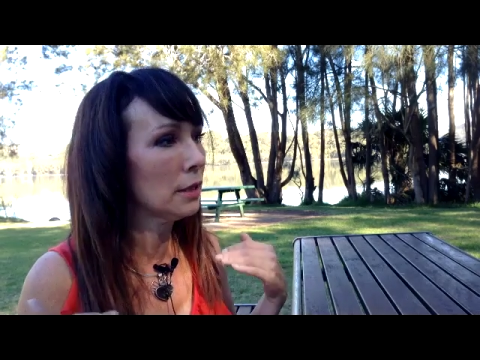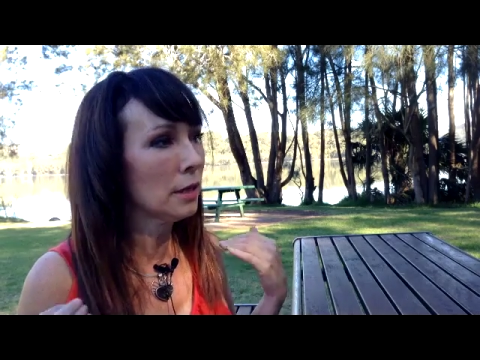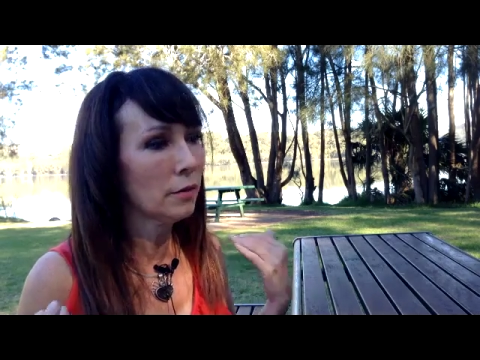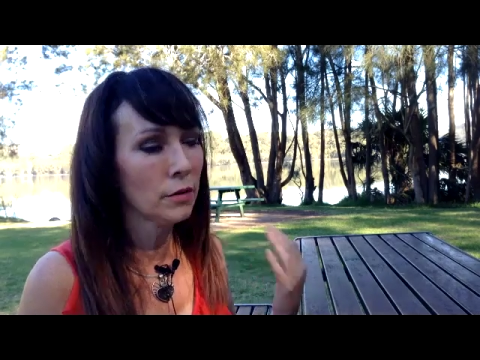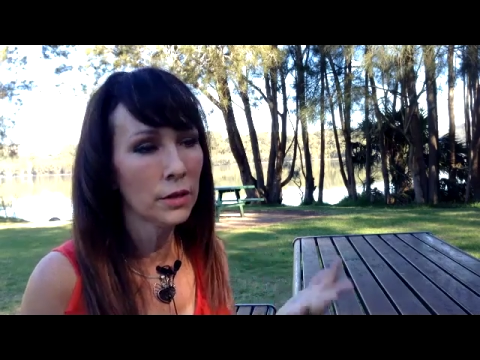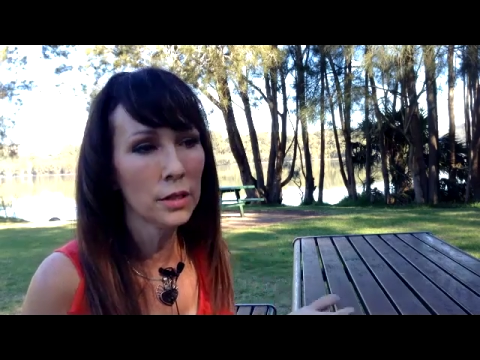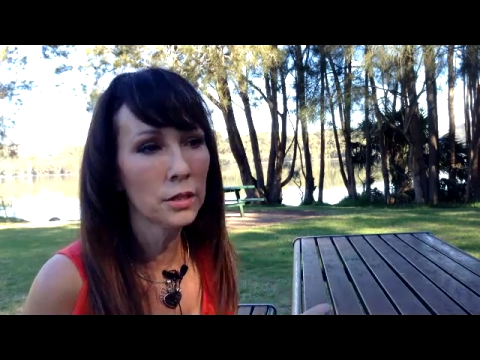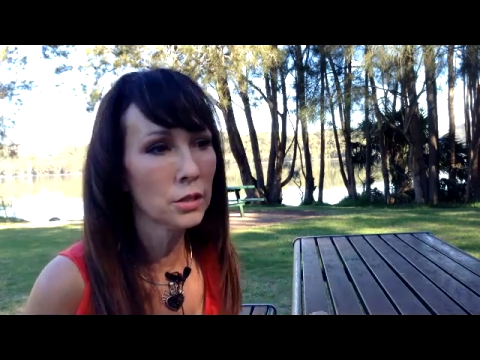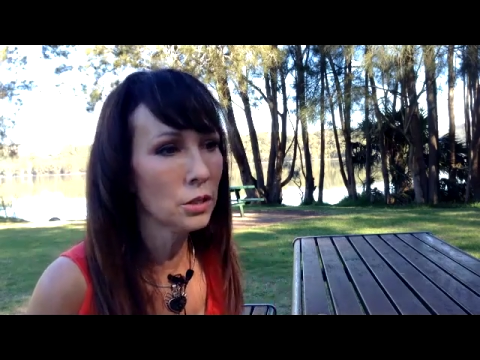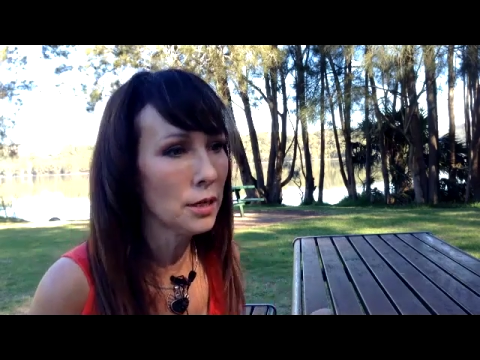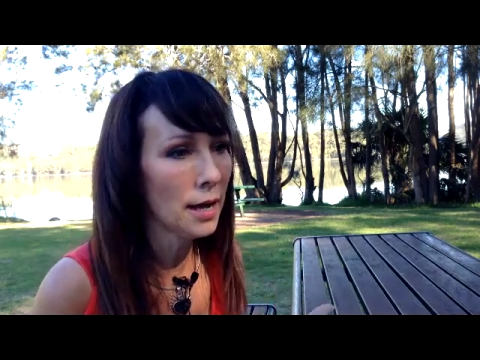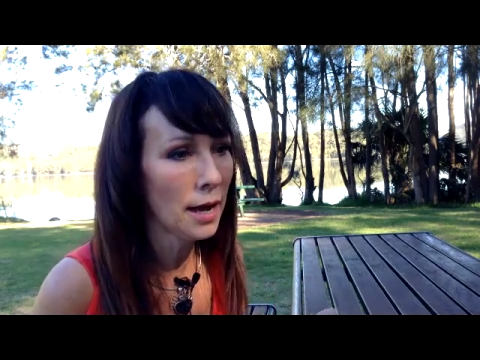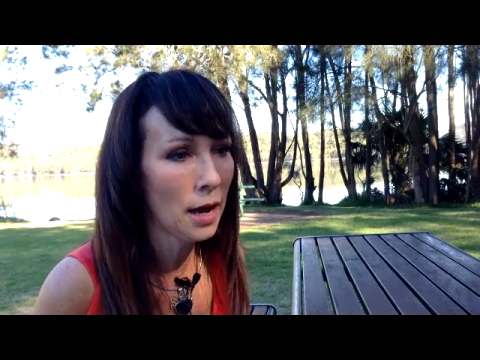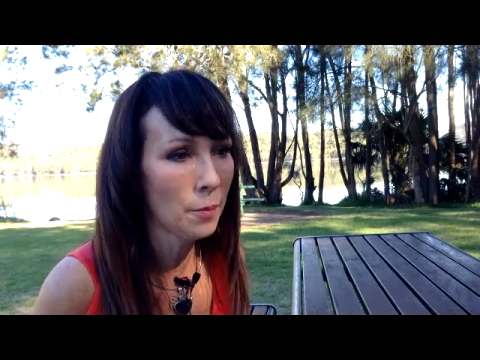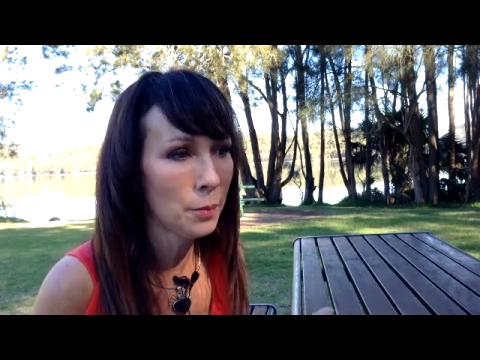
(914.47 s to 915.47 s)
everything's going to
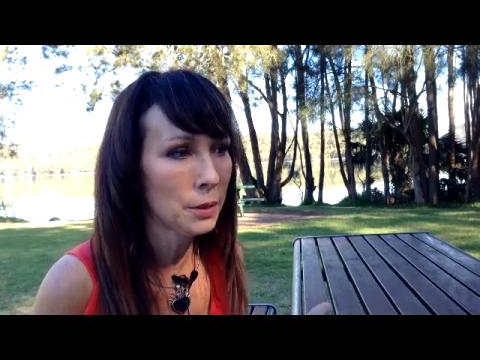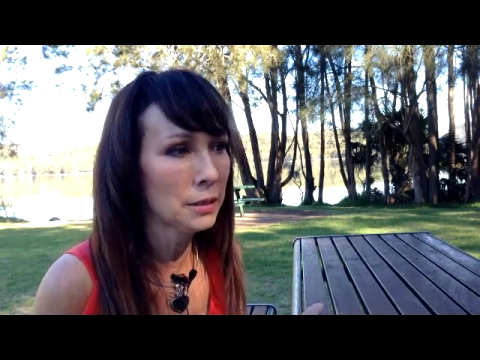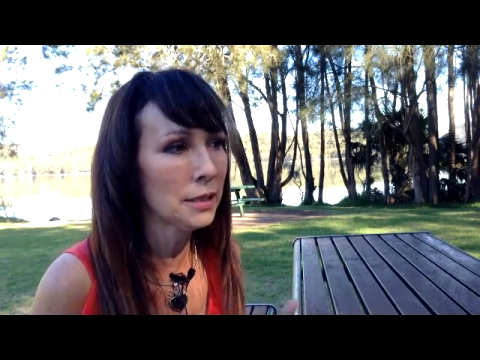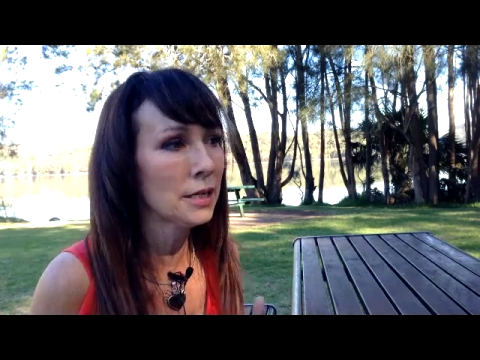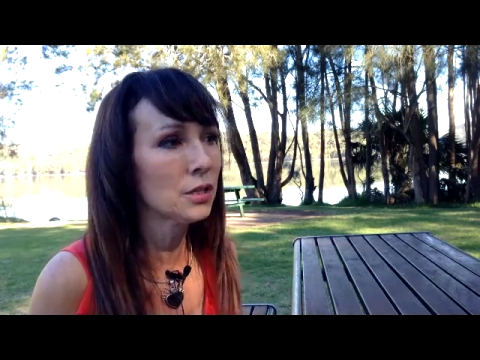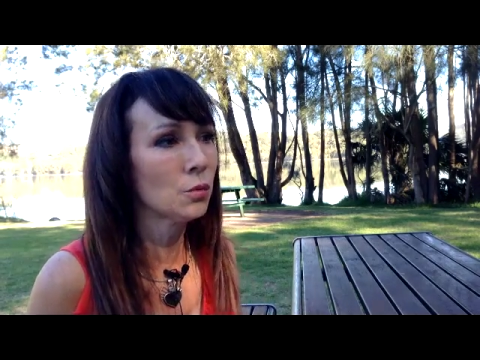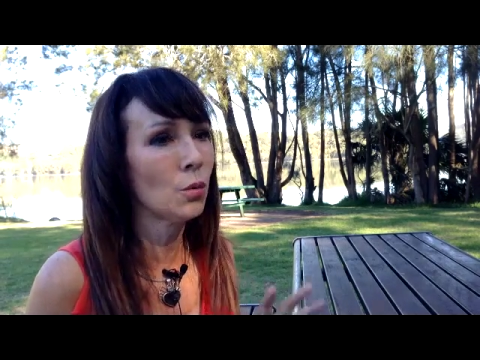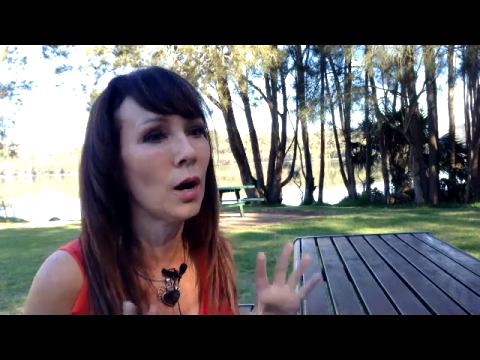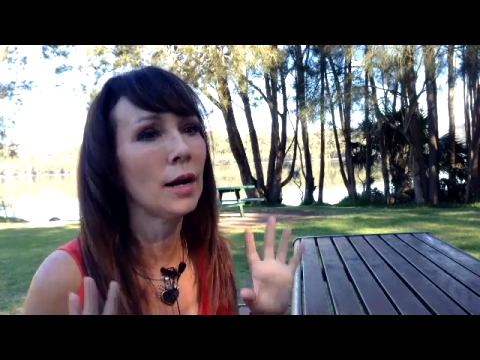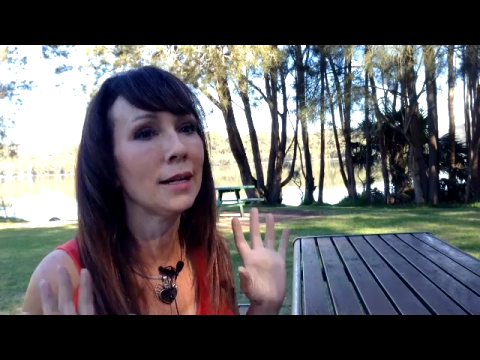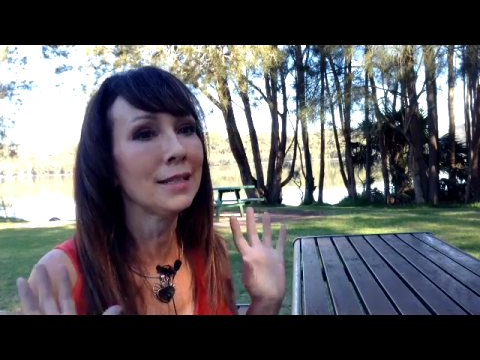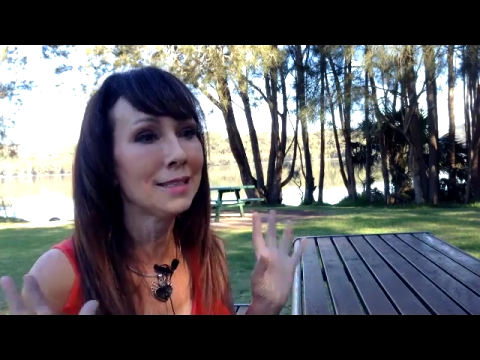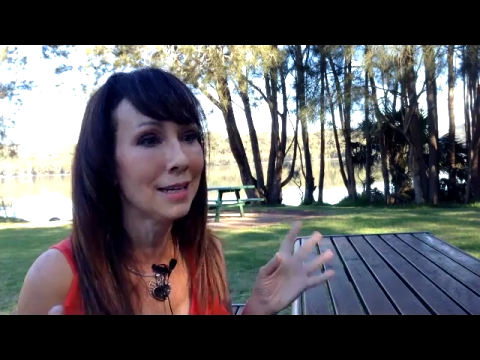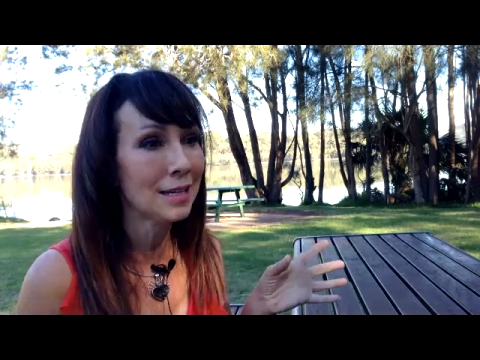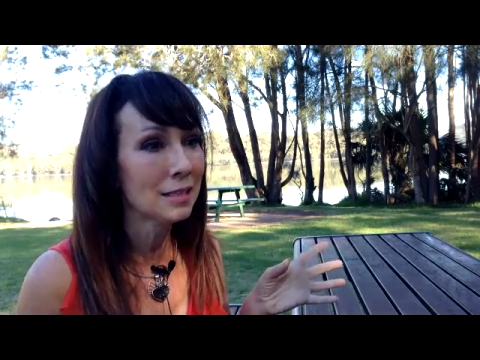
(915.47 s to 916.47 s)
happen. Guess what?
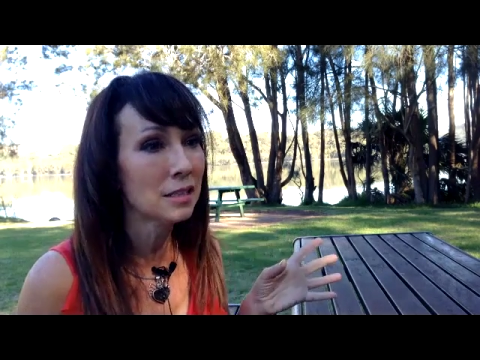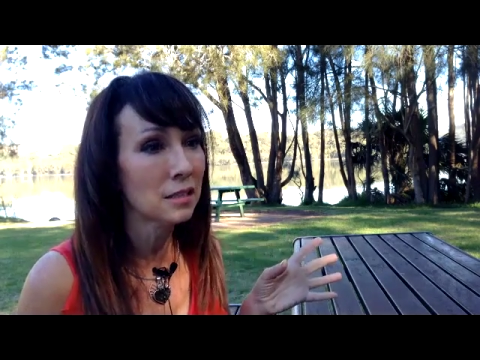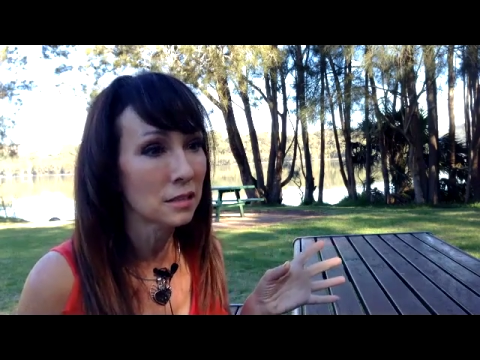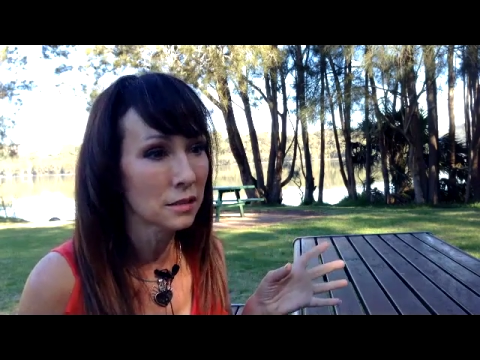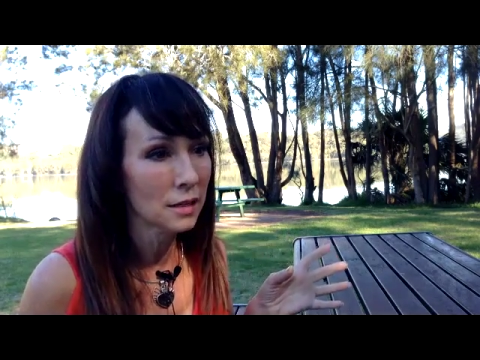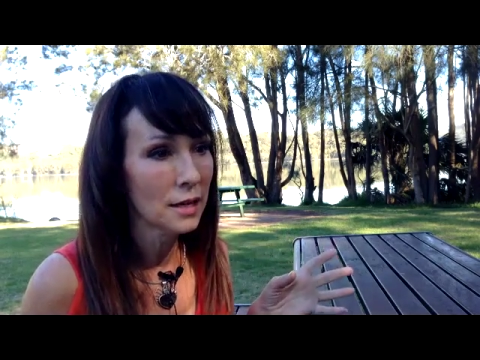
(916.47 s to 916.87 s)
It doesn't.